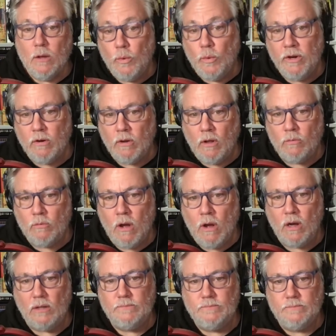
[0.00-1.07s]
We are all
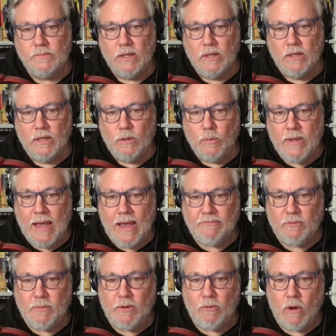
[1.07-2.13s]
wrong. We
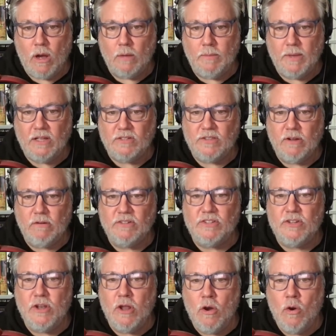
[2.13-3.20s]
have to be wrong because there
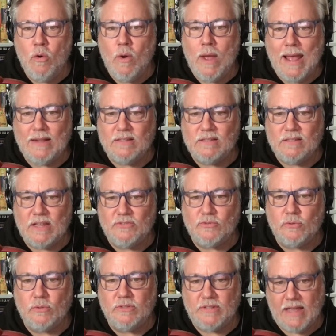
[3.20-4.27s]
is no
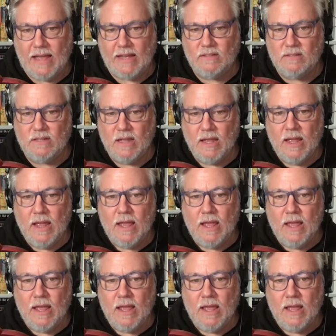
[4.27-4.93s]
ancestral text